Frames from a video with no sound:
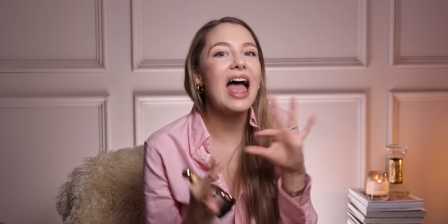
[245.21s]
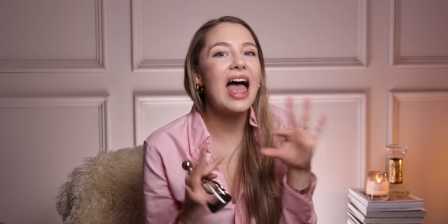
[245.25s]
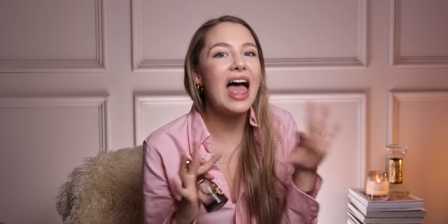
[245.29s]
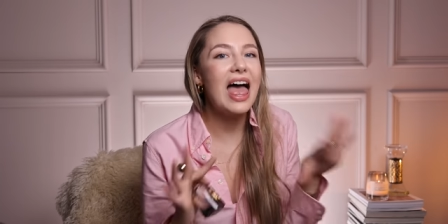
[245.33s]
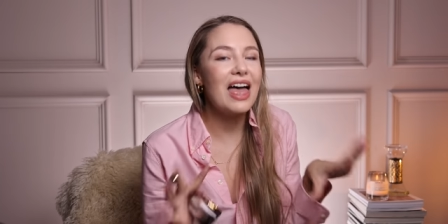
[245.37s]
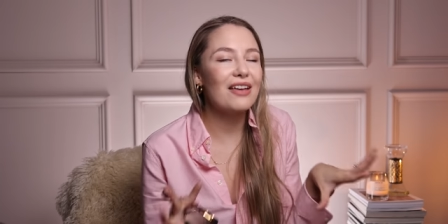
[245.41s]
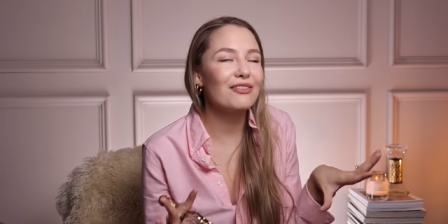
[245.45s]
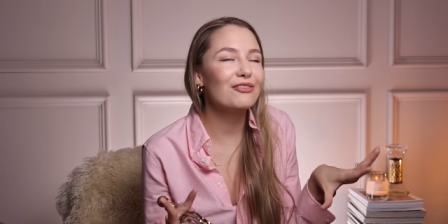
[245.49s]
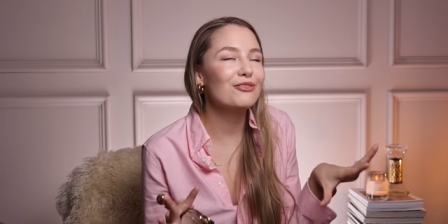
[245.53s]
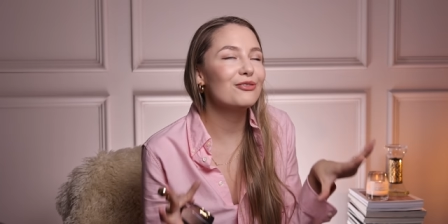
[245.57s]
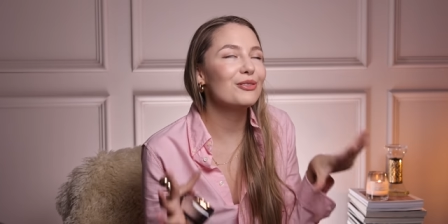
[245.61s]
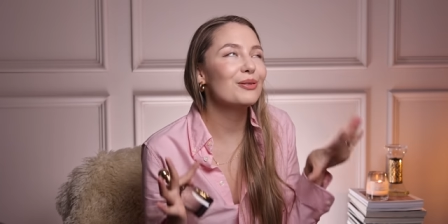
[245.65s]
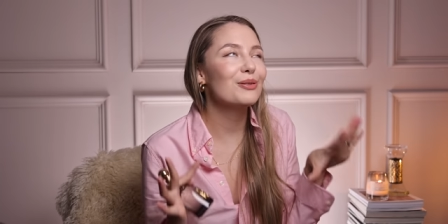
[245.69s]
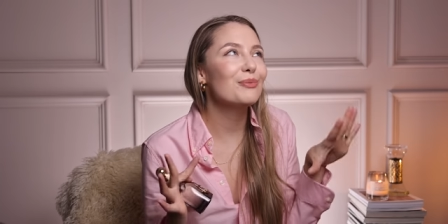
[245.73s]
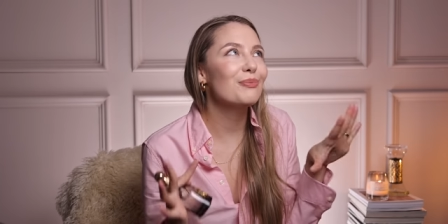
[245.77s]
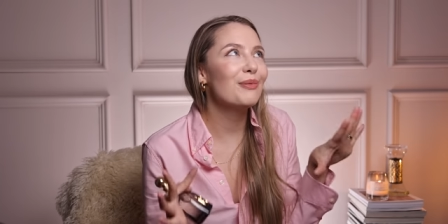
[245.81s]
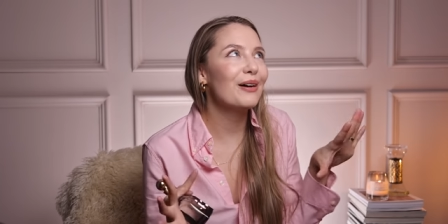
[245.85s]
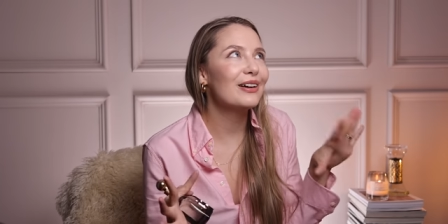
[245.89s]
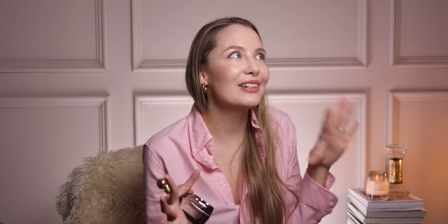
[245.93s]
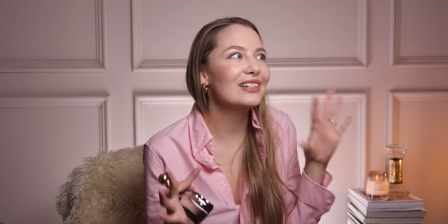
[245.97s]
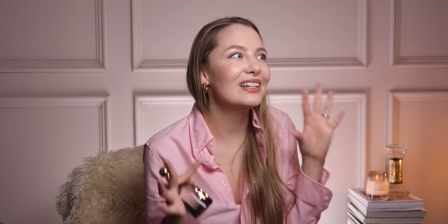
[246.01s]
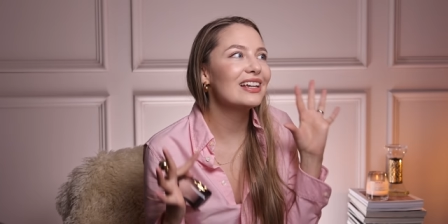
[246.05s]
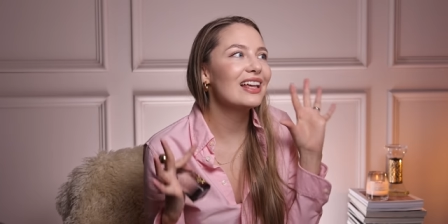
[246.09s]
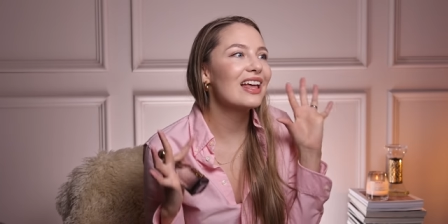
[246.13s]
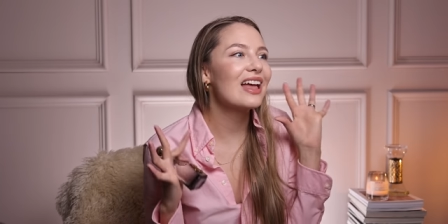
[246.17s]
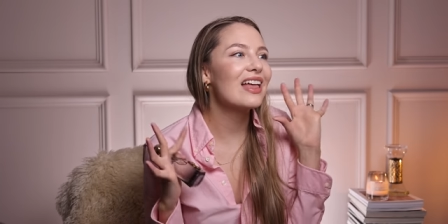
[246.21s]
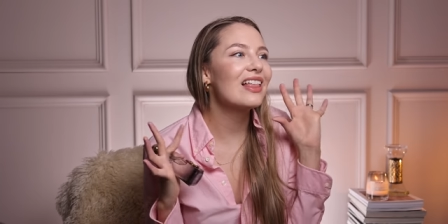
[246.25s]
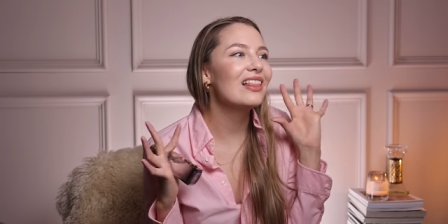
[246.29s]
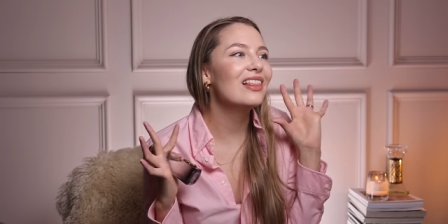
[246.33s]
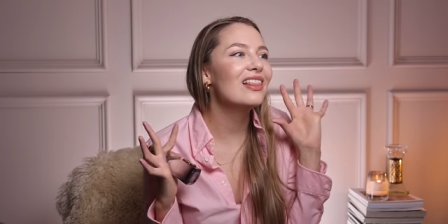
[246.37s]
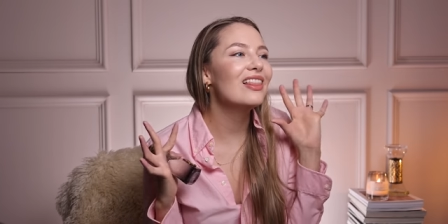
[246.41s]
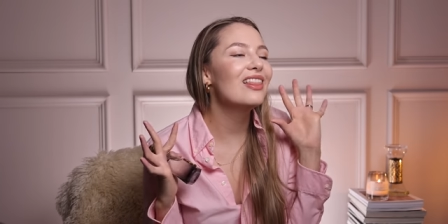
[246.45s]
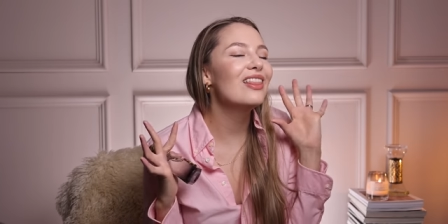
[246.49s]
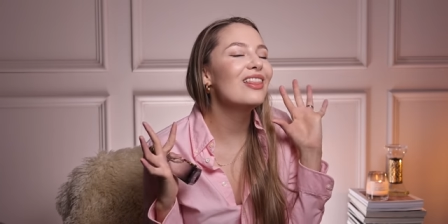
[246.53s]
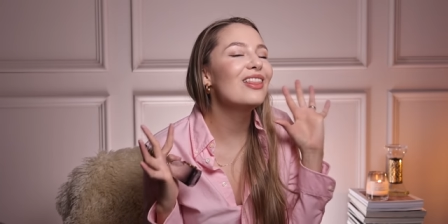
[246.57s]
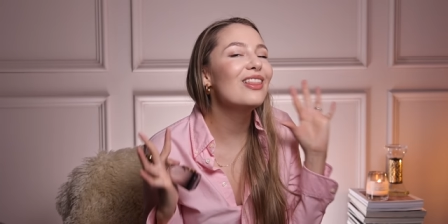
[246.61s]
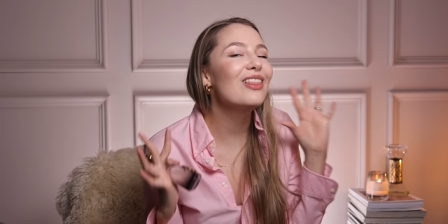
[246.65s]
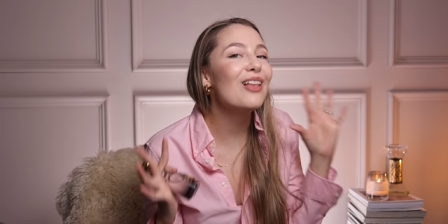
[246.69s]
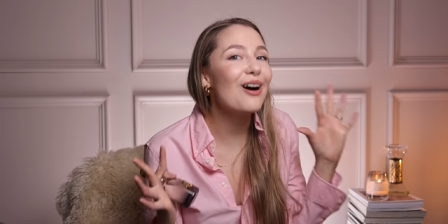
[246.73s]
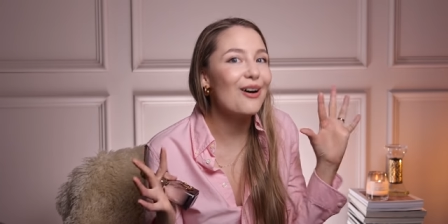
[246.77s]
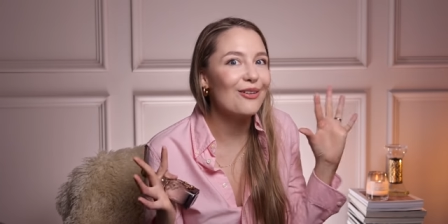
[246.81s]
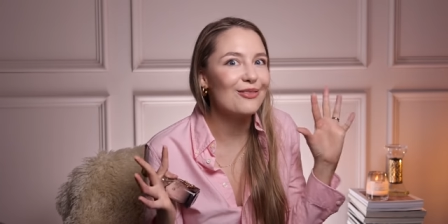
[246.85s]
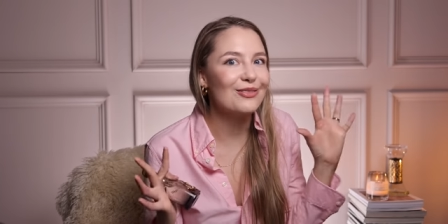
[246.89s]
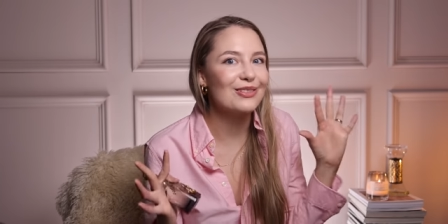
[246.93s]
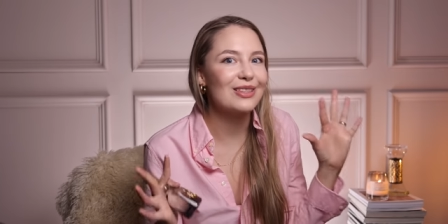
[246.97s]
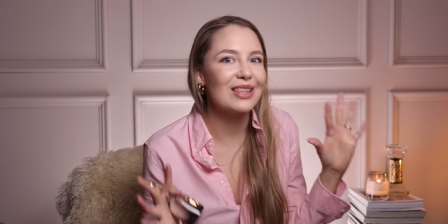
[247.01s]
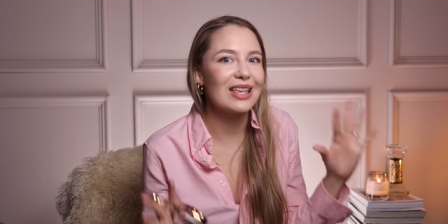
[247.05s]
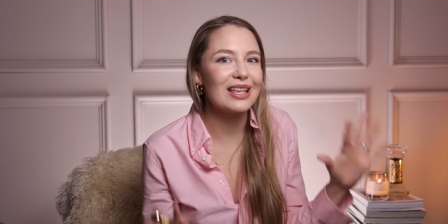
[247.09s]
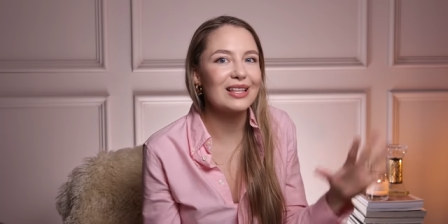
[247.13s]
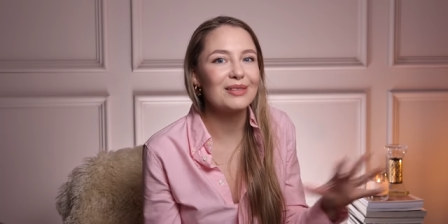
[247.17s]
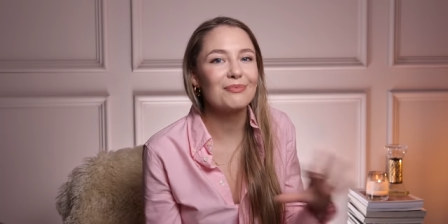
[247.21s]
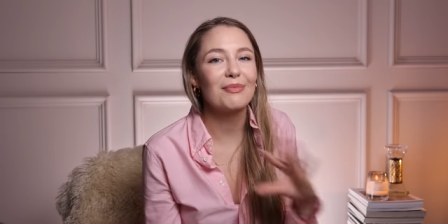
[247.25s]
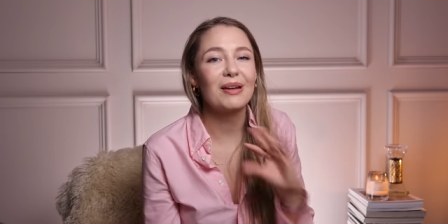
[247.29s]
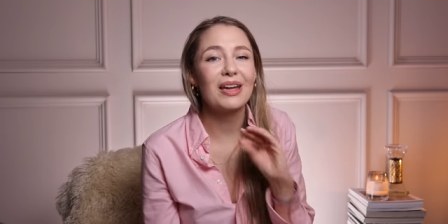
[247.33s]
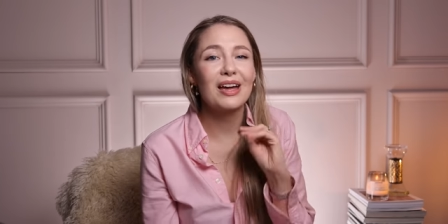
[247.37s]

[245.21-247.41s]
everybody loves this.